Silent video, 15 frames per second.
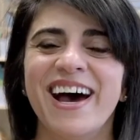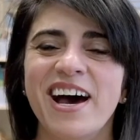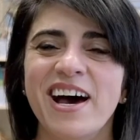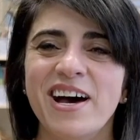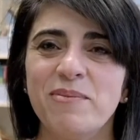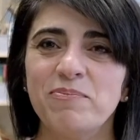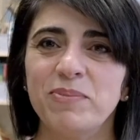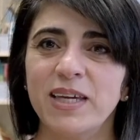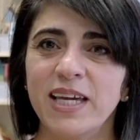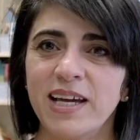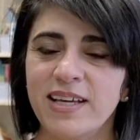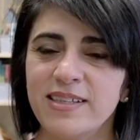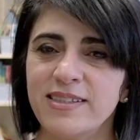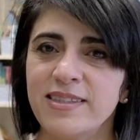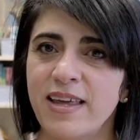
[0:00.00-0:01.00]
Uh,
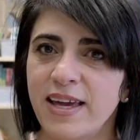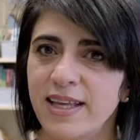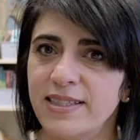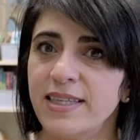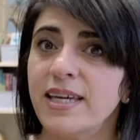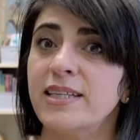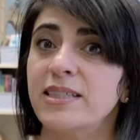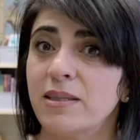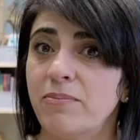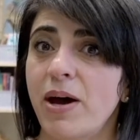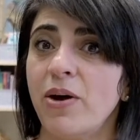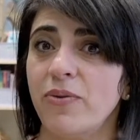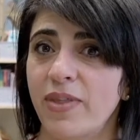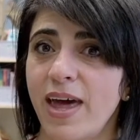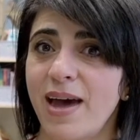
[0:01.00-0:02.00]
because it's, it's
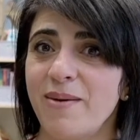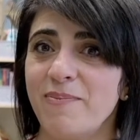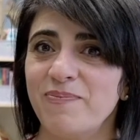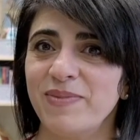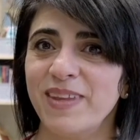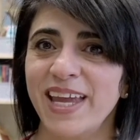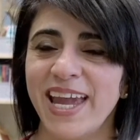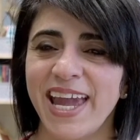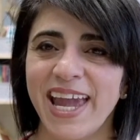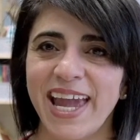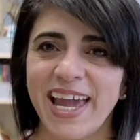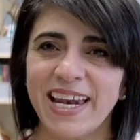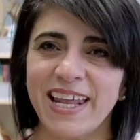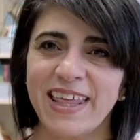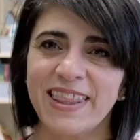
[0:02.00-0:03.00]
about them.
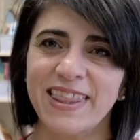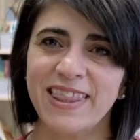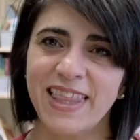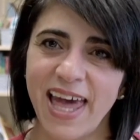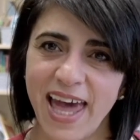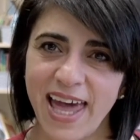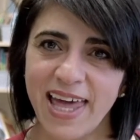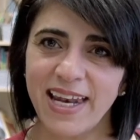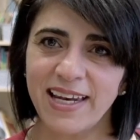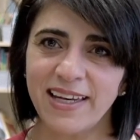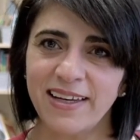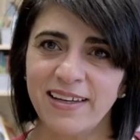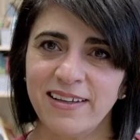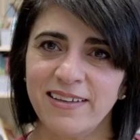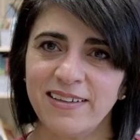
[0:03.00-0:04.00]
And
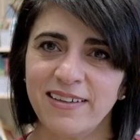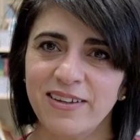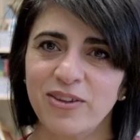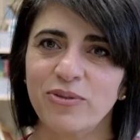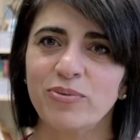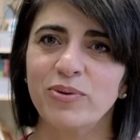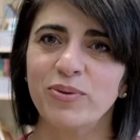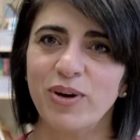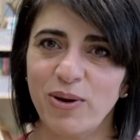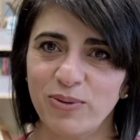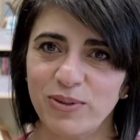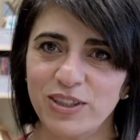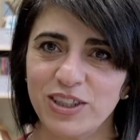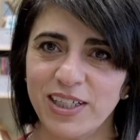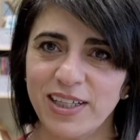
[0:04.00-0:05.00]
then through
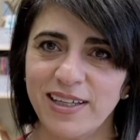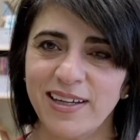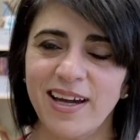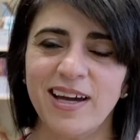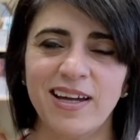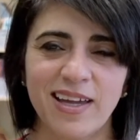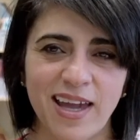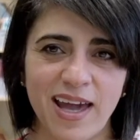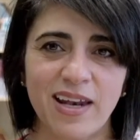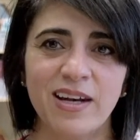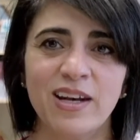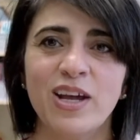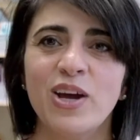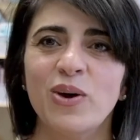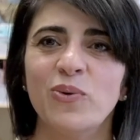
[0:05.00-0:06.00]
coaching,
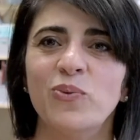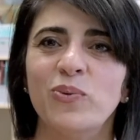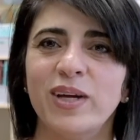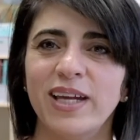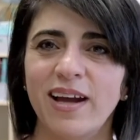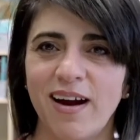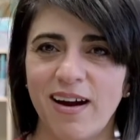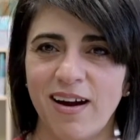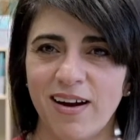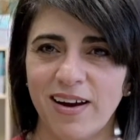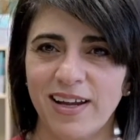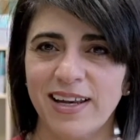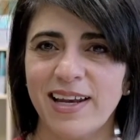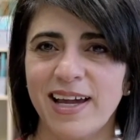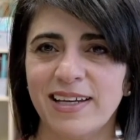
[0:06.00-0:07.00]
again, we are
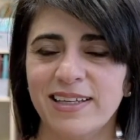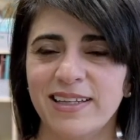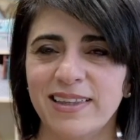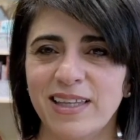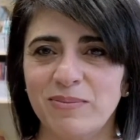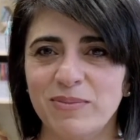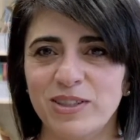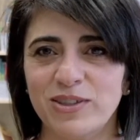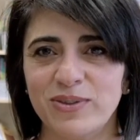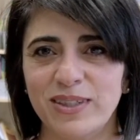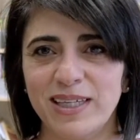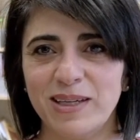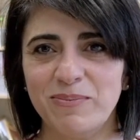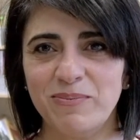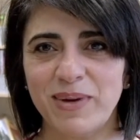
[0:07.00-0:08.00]
connecting them to
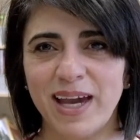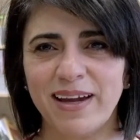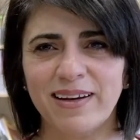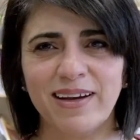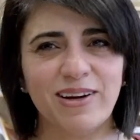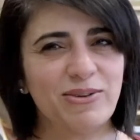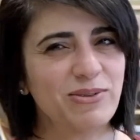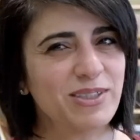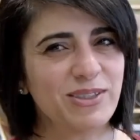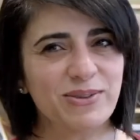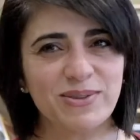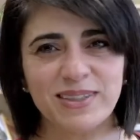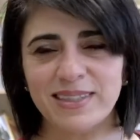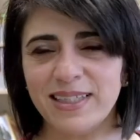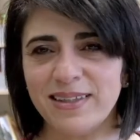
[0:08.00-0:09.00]
the impact. Oh, do you
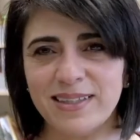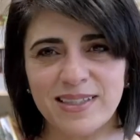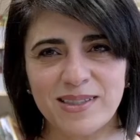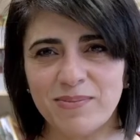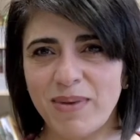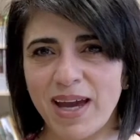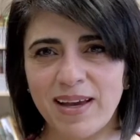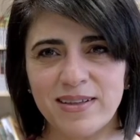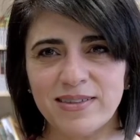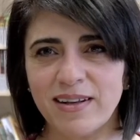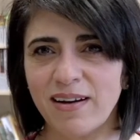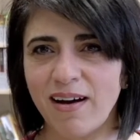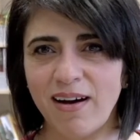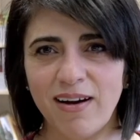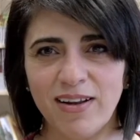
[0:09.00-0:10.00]
see the smiles
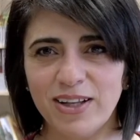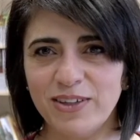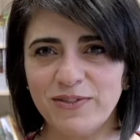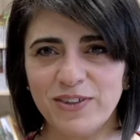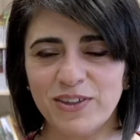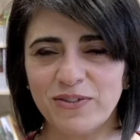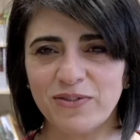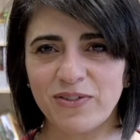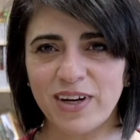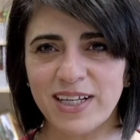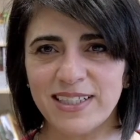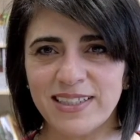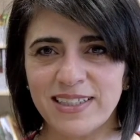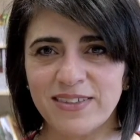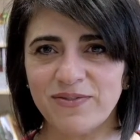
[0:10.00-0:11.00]
on all of your
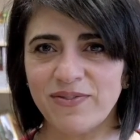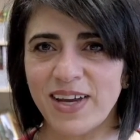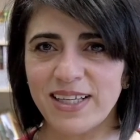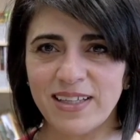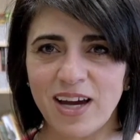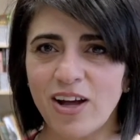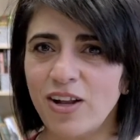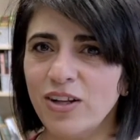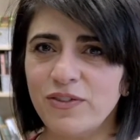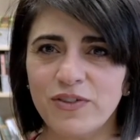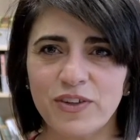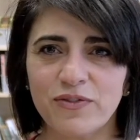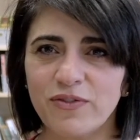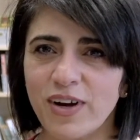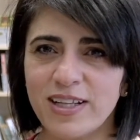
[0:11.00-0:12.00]
face, face, all of
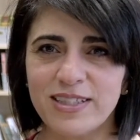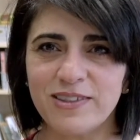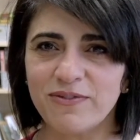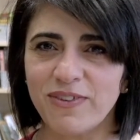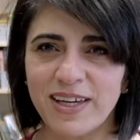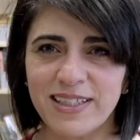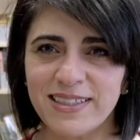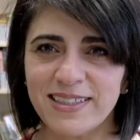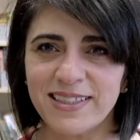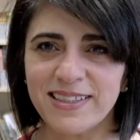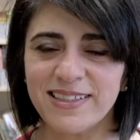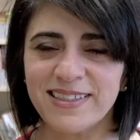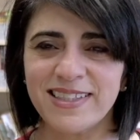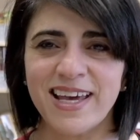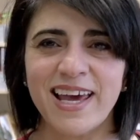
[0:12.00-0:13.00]
your friends'
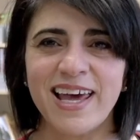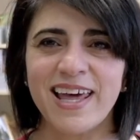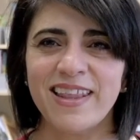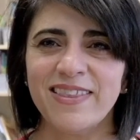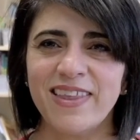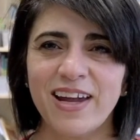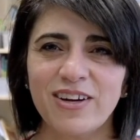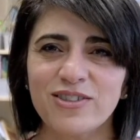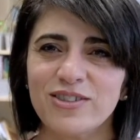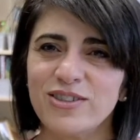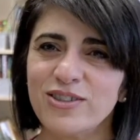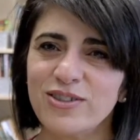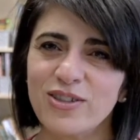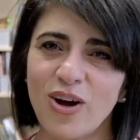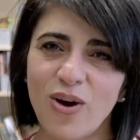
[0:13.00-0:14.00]
faces? They are
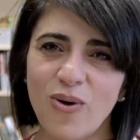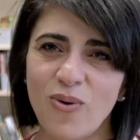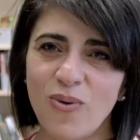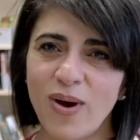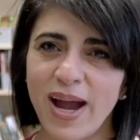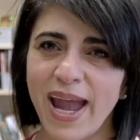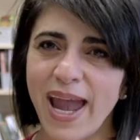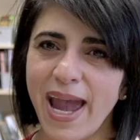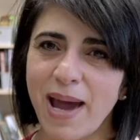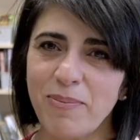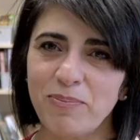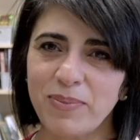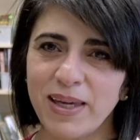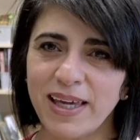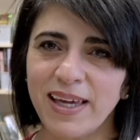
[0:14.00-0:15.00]
so
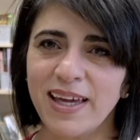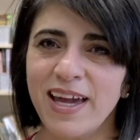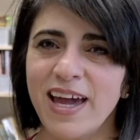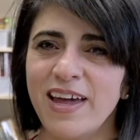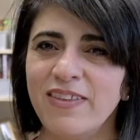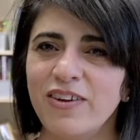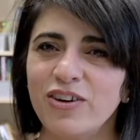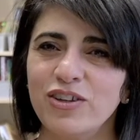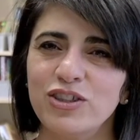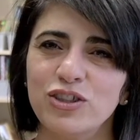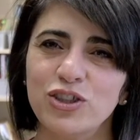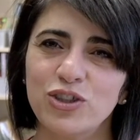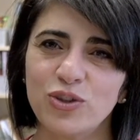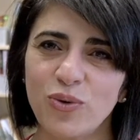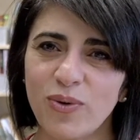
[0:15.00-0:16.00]
happy. They're
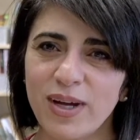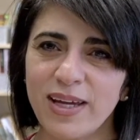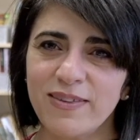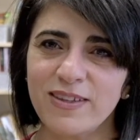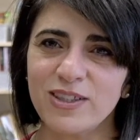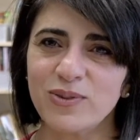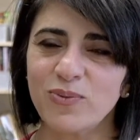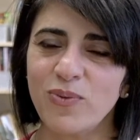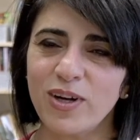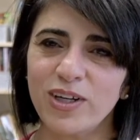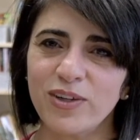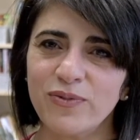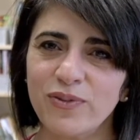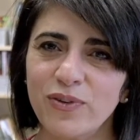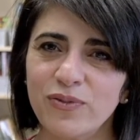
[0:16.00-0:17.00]
enjoying this
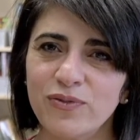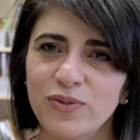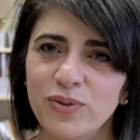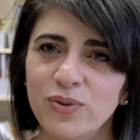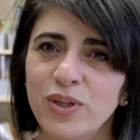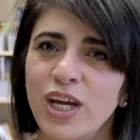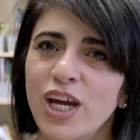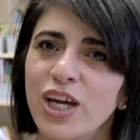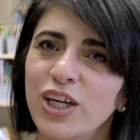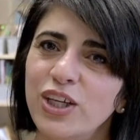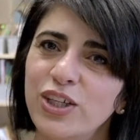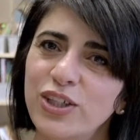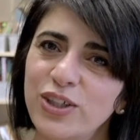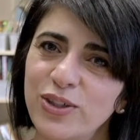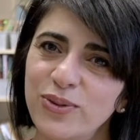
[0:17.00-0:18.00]
wonderful food.
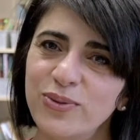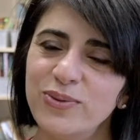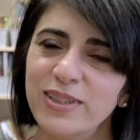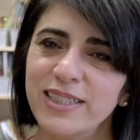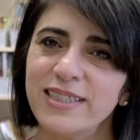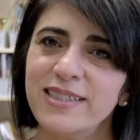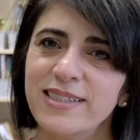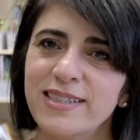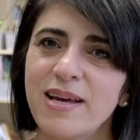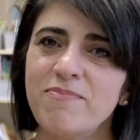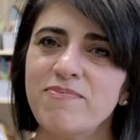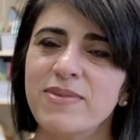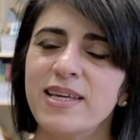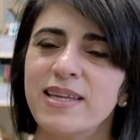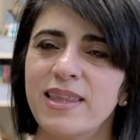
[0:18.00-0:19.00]
You did
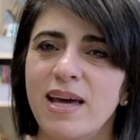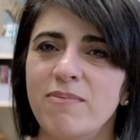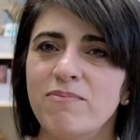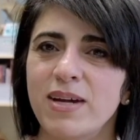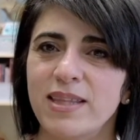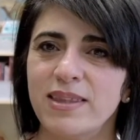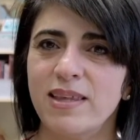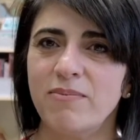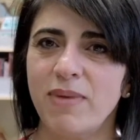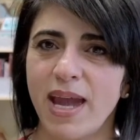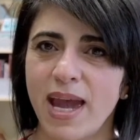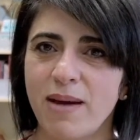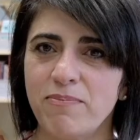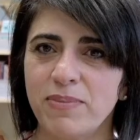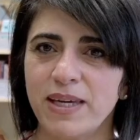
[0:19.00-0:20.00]
something that made them
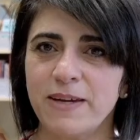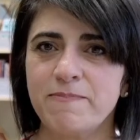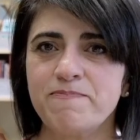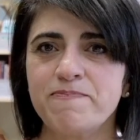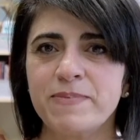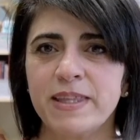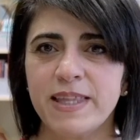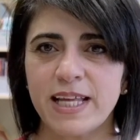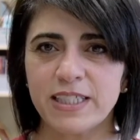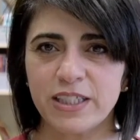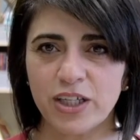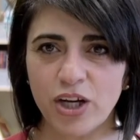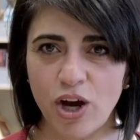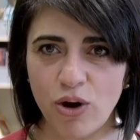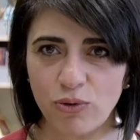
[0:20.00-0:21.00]
happy
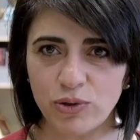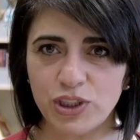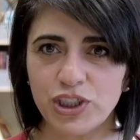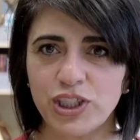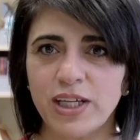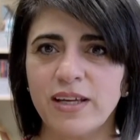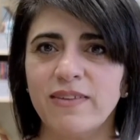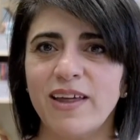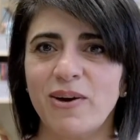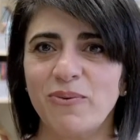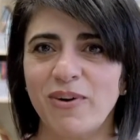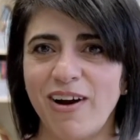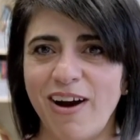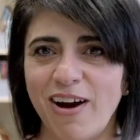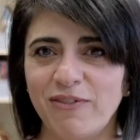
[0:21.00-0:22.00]
that's coaching that
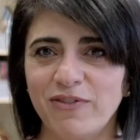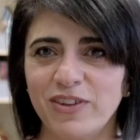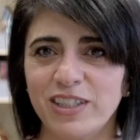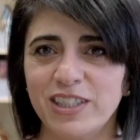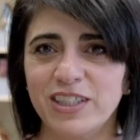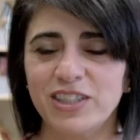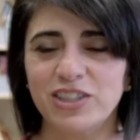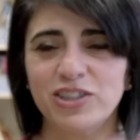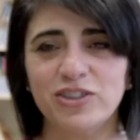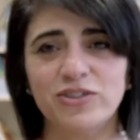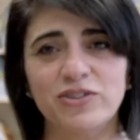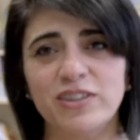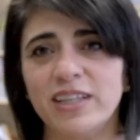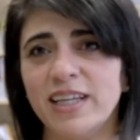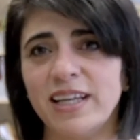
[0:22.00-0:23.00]
we're offering to the
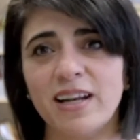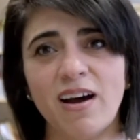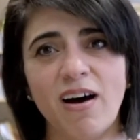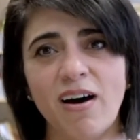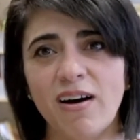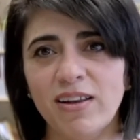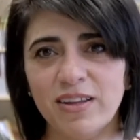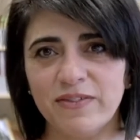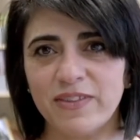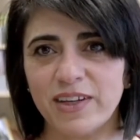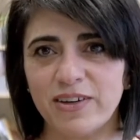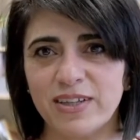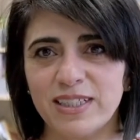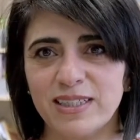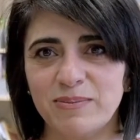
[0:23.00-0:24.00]
children in all of
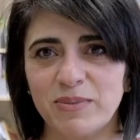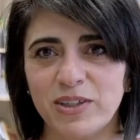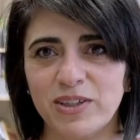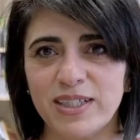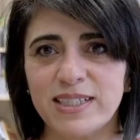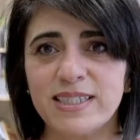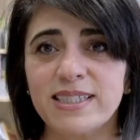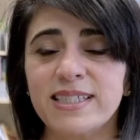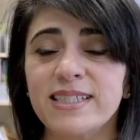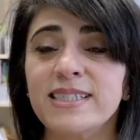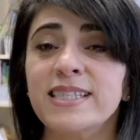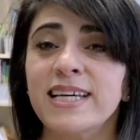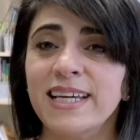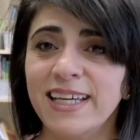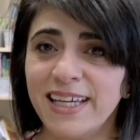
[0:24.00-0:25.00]
their
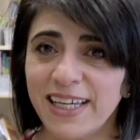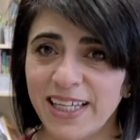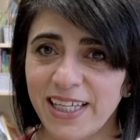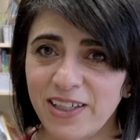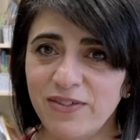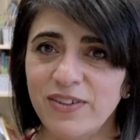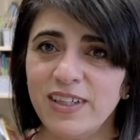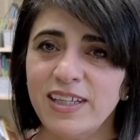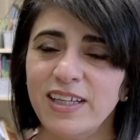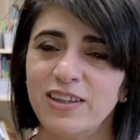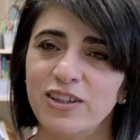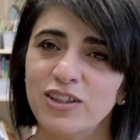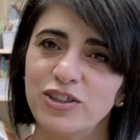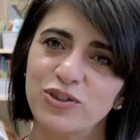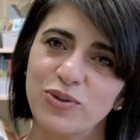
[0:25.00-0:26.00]
experiences, even
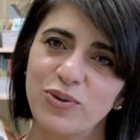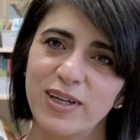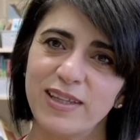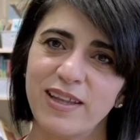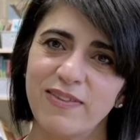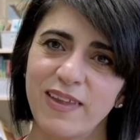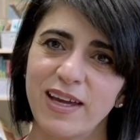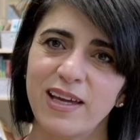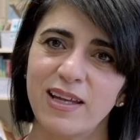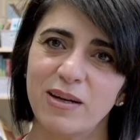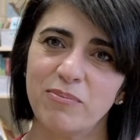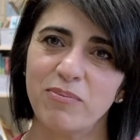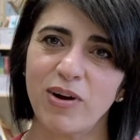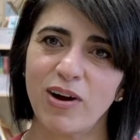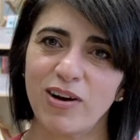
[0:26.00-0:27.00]
in the joy that they can
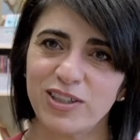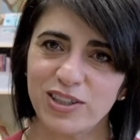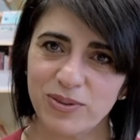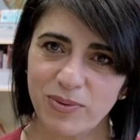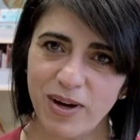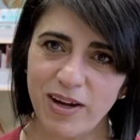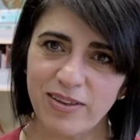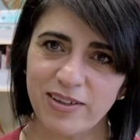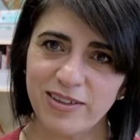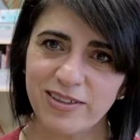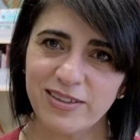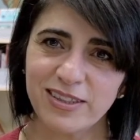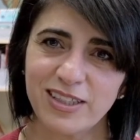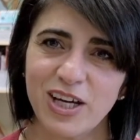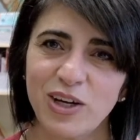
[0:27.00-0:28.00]
impart to
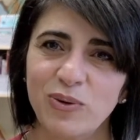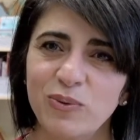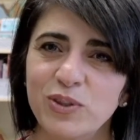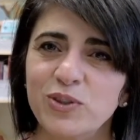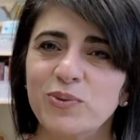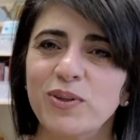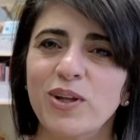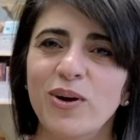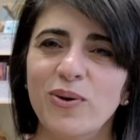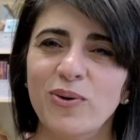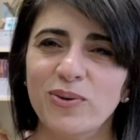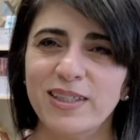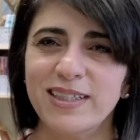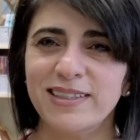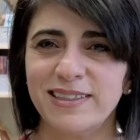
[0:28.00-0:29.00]
others, which will
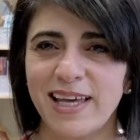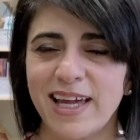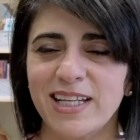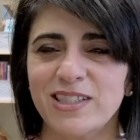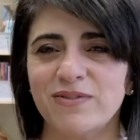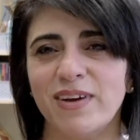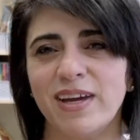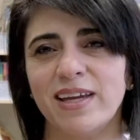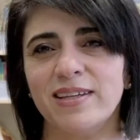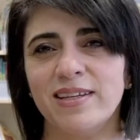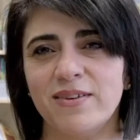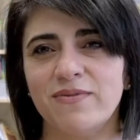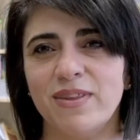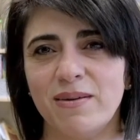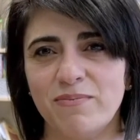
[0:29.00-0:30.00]
only satisfy and
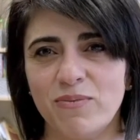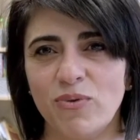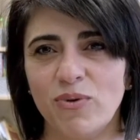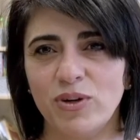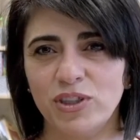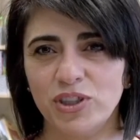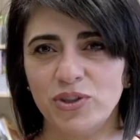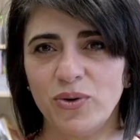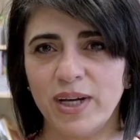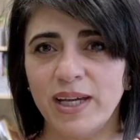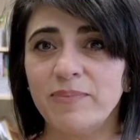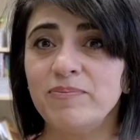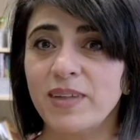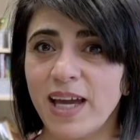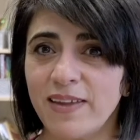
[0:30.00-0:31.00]
give them more
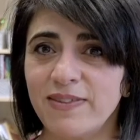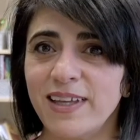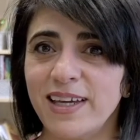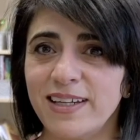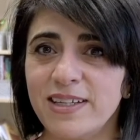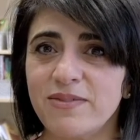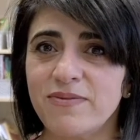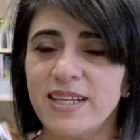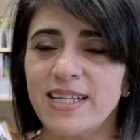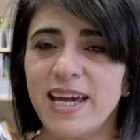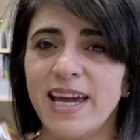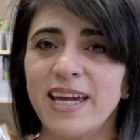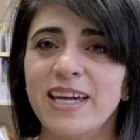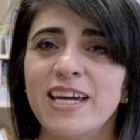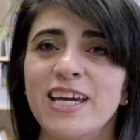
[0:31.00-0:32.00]
joy at the end of the
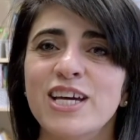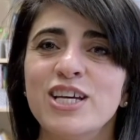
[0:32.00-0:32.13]
day.